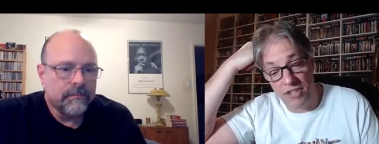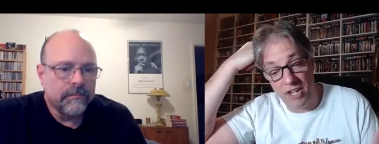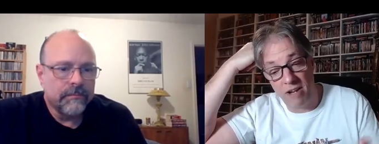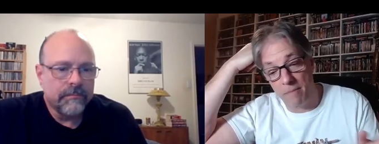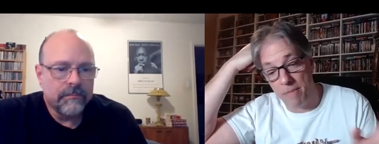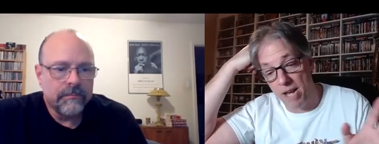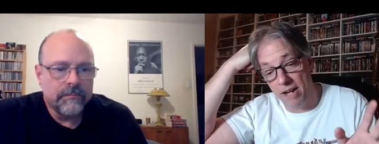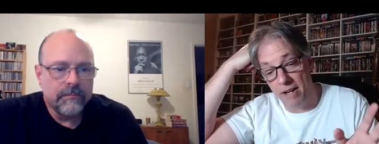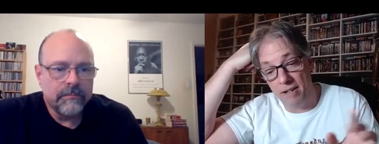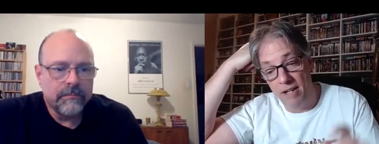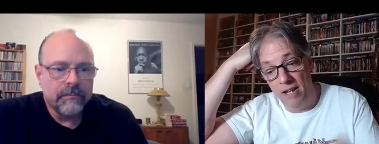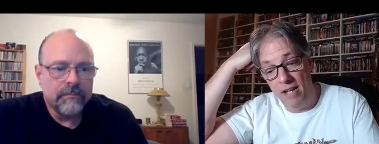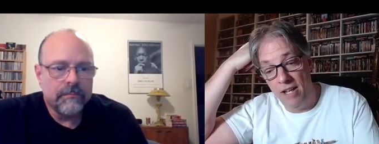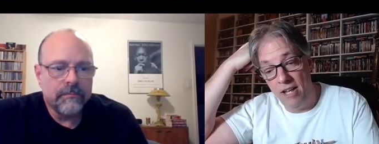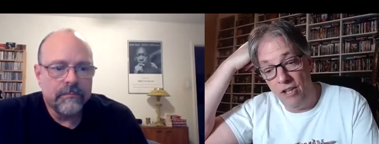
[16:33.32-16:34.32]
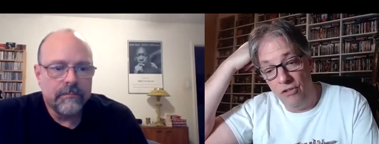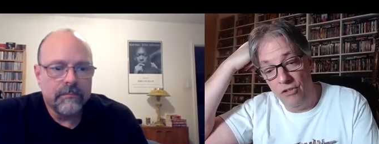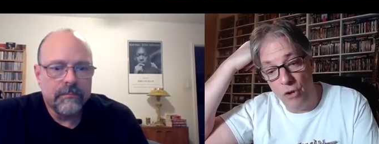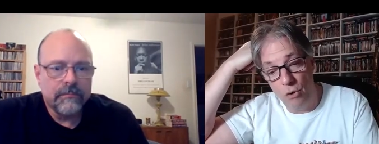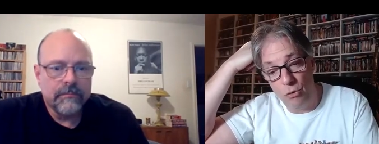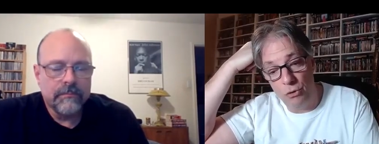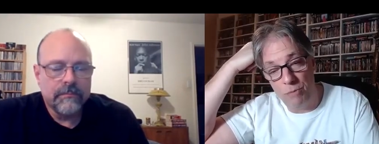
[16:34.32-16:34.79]
Speaker 1: think about it,
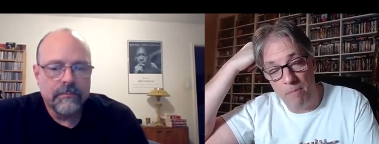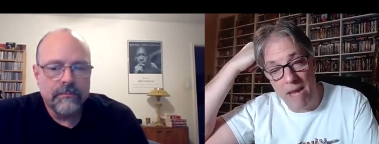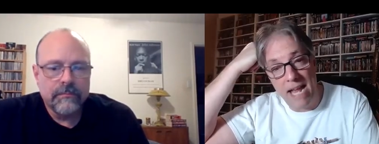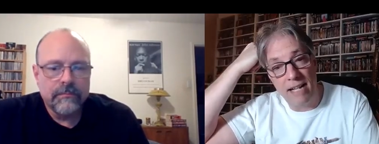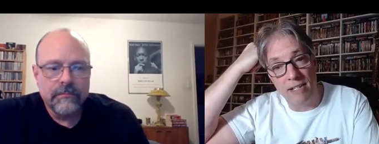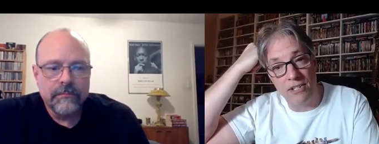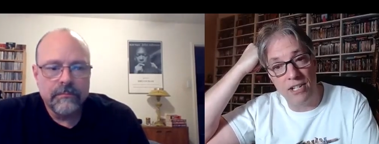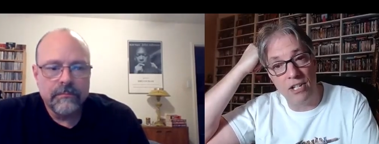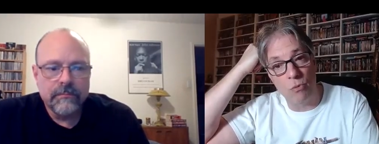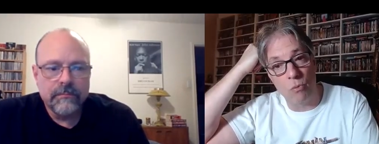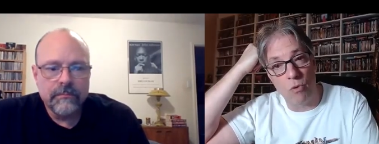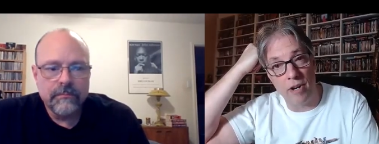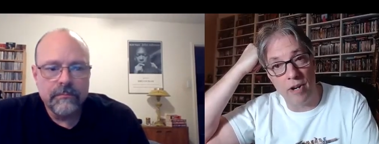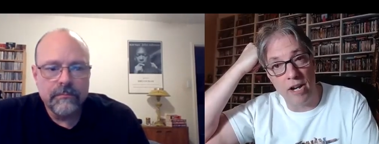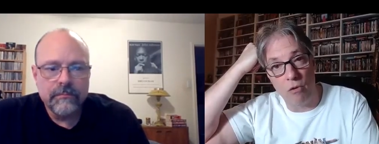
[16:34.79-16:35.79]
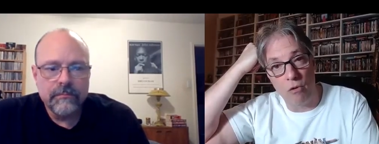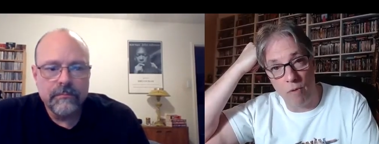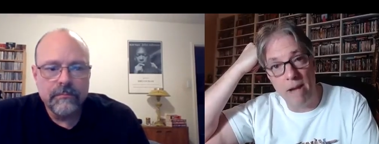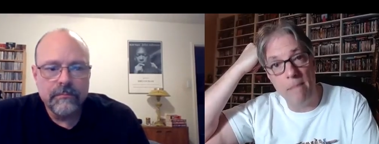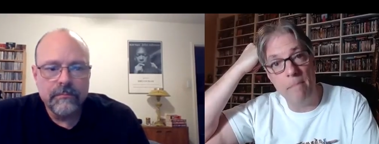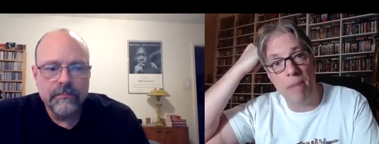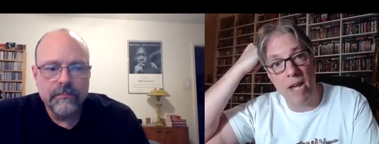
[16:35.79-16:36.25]
those magazines were a
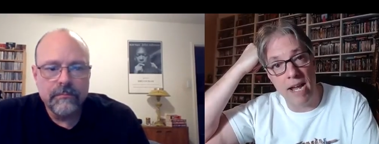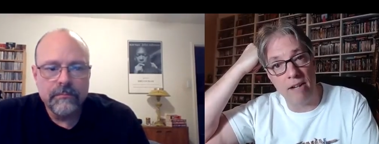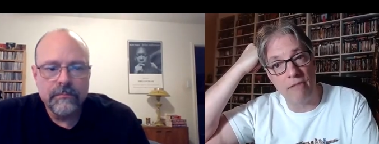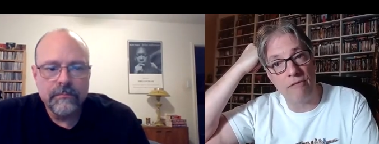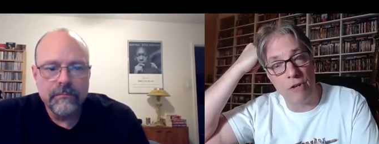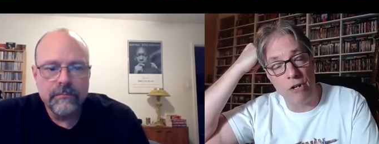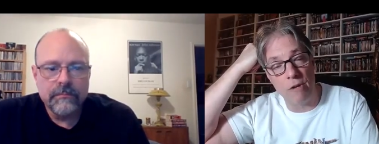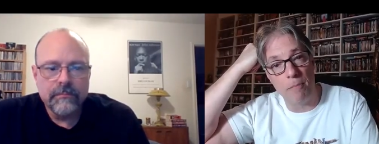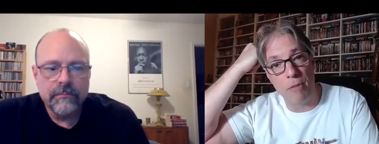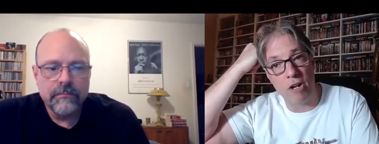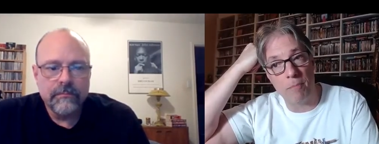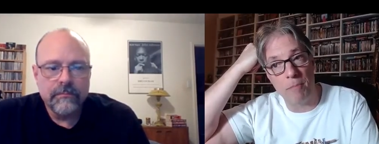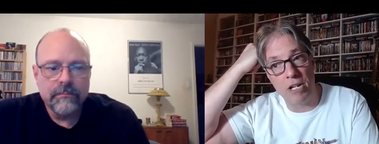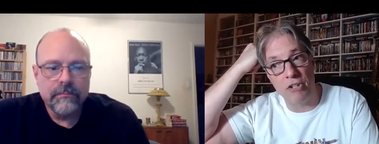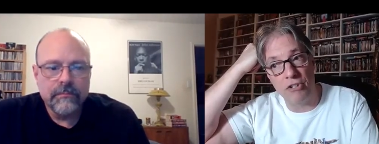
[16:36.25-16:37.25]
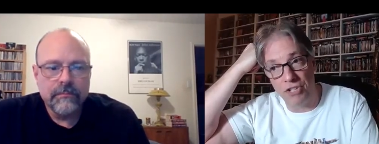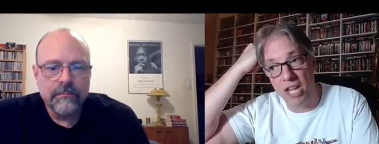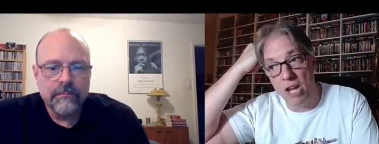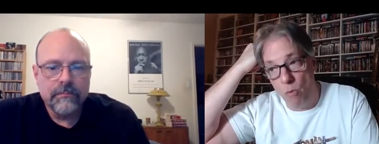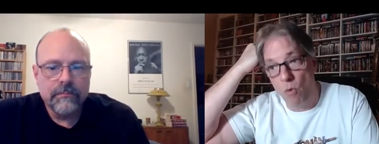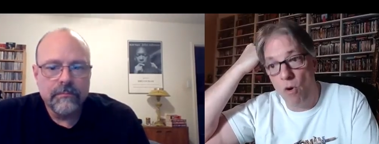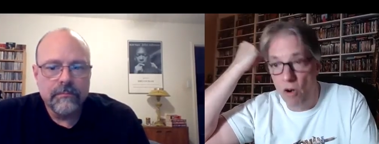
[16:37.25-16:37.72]
great bang for your buck because
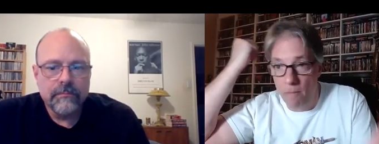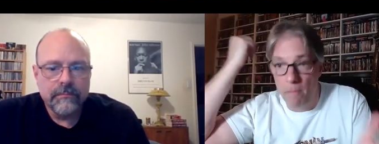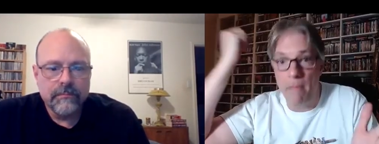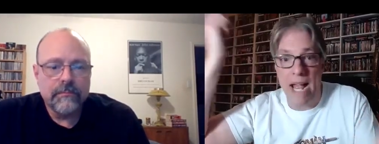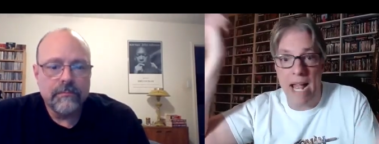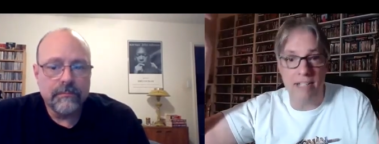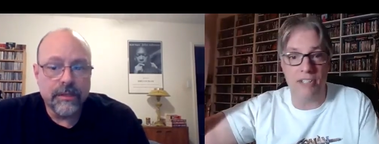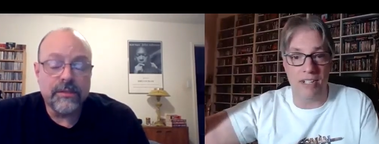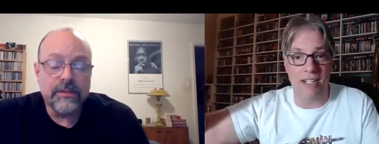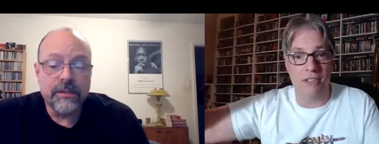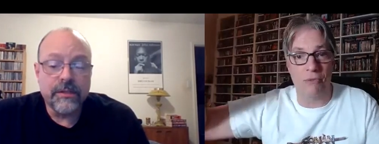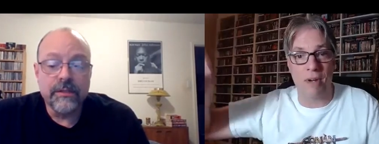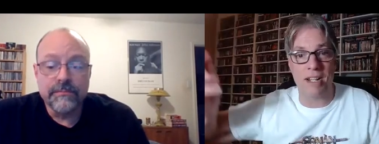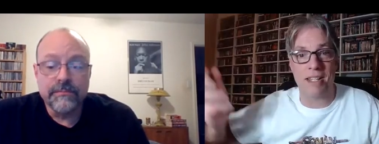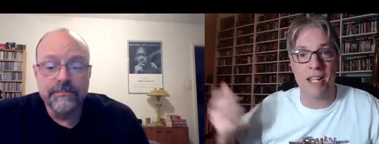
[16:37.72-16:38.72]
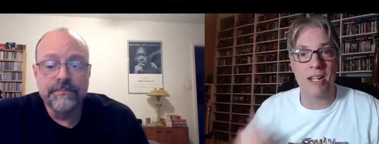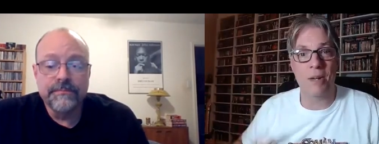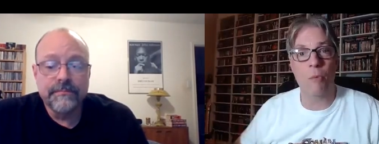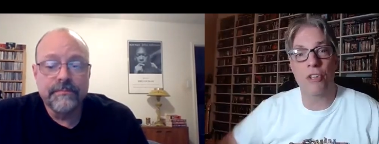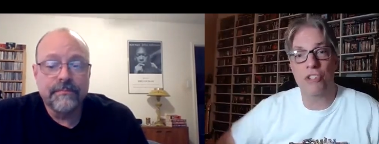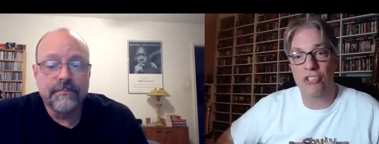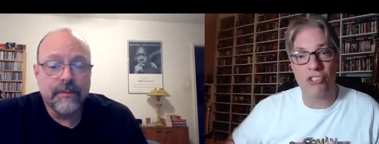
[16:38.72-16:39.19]
they were magazines. That's true. It
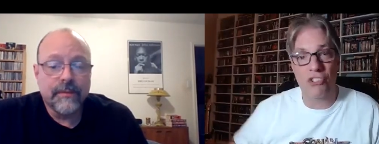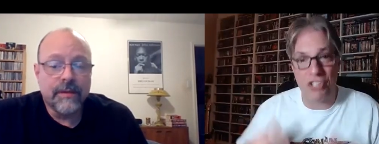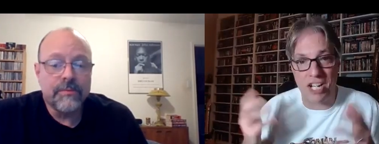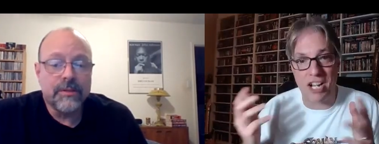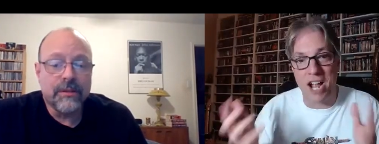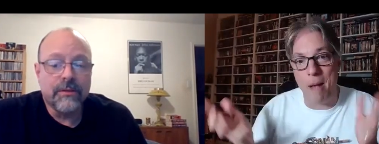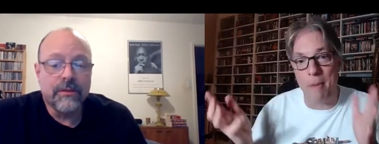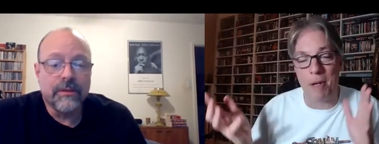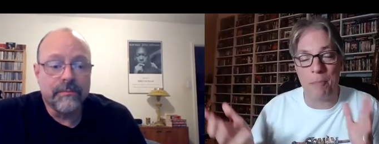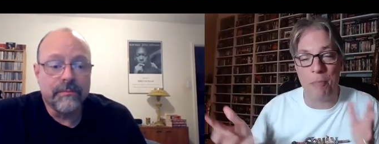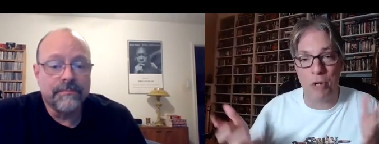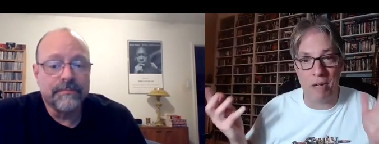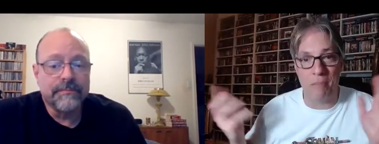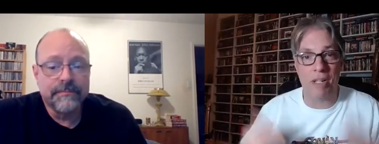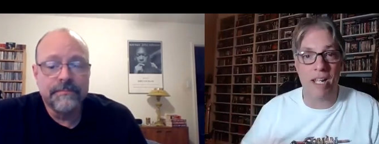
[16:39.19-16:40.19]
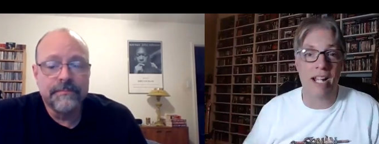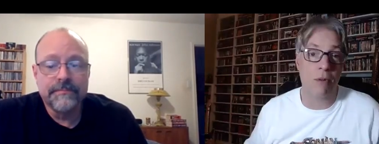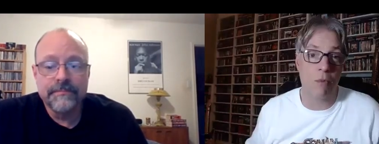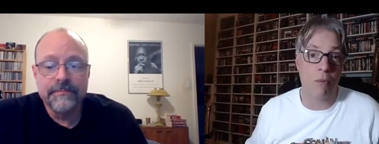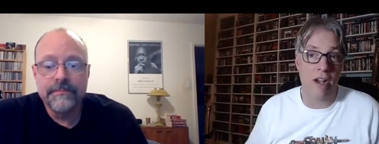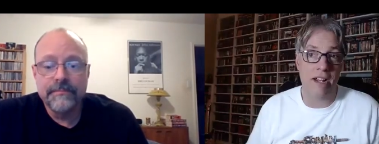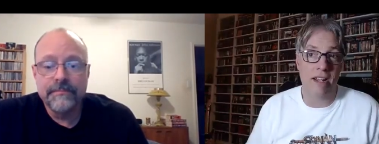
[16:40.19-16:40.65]
wasn't just absolutely black
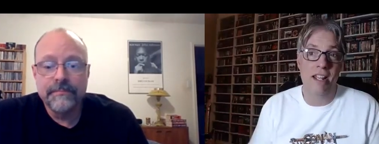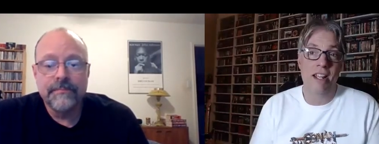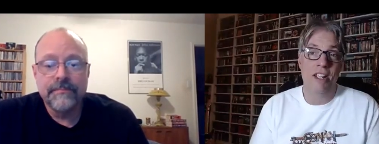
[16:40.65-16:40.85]
and white.